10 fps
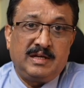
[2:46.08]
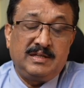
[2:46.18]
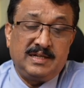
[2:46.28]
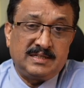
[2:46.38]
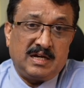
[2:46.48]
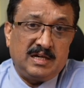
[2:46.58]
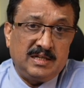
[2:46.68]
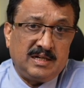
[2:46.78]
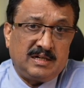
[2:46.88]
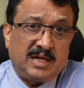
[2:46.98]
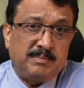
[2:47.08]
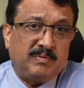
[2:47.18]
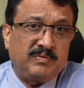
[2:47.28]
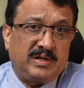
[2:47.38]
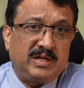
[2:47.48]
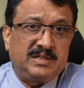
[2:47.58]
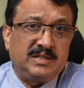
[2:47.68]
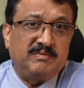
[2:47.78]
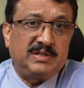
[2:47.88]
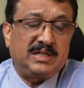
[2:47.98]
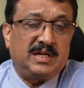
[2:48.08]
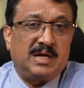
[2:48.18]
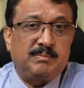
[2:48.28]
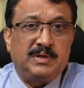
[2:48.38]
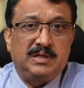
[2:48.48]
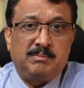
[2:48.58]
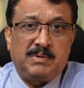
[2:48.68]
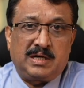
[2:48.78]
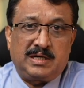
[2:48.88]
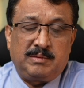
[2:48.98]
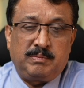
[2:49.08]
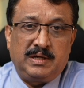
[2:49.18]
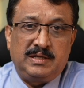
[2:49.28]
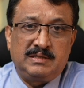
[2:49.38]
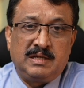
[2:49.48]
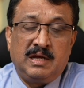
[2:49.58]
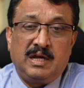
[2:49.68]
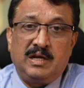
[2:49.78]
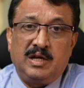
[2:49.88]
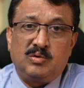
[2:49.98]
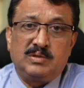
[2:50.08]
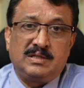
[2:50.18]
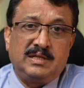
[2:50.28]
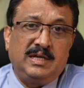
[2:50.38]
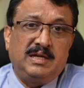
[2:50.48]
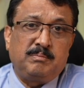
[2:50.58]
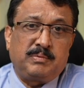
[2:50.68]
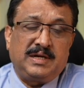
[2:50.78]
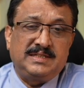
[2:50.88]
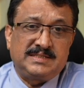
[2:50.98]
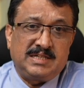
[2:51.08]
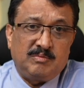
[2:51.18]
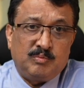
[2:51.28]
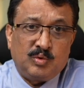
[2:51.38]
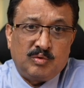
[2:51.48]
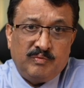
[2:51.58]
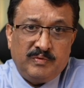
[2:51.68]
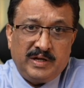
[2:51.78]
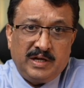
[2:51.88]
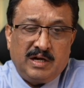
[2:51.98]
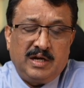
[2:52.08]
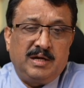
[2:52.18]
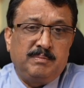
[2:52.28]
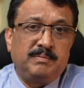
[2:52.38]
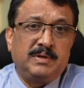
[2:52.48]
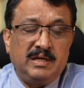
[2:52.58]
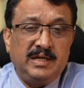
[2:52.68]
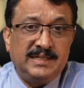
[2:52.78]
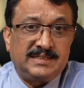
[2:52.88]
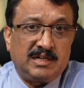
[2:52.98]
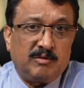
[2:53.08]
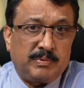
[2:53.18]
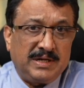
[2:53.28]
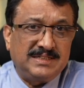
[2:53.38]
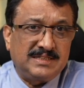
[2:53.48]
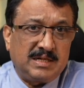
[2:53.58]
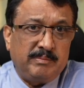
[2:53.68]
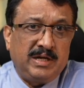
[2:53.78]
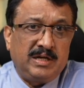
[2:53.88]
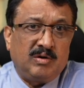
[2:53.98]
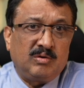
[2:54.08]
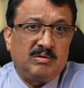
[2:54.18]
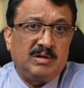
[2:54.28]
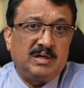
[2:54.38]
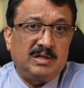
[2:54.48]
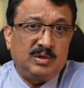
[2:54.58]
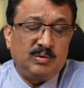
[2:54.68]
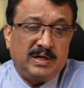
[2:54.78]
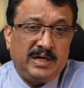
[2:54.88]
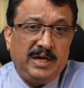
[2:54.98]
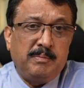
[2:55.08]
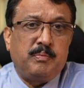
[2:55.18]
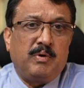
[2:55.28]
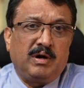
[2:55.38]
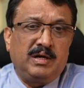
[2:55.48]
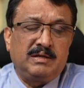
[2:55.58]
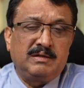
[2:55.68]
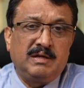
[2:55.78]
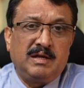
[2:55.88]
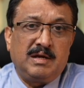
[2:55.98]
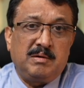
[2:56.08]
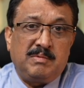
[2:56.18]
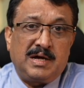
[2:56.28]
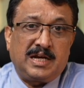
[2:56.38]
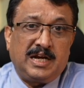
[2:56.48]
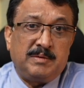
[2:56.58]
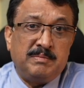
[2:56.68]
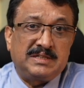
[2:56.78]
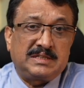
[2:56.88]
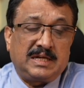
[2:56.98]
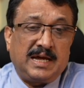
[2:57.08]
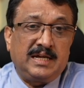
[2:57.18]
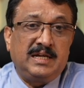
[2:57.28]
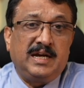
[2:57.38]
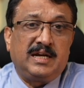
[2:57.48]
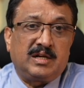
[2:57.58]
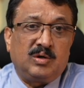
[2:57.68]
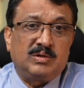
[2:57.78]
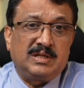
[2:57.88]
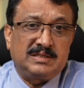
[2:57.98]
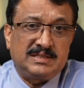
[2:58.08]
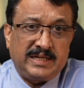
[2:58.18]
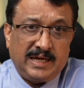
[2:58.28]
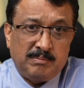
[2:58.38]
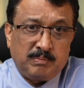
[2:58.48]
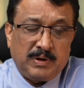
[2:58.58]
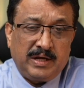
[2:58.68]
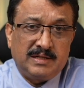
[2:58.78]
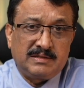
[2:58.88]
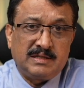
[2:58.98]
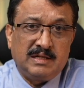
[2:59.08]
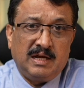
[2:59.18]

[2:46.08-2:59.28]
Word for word: there is another type of correction which can happen in the marketplace. Now that the prices have moved very high up, instead of prices coming down to a deep point, market may stagnate around the same place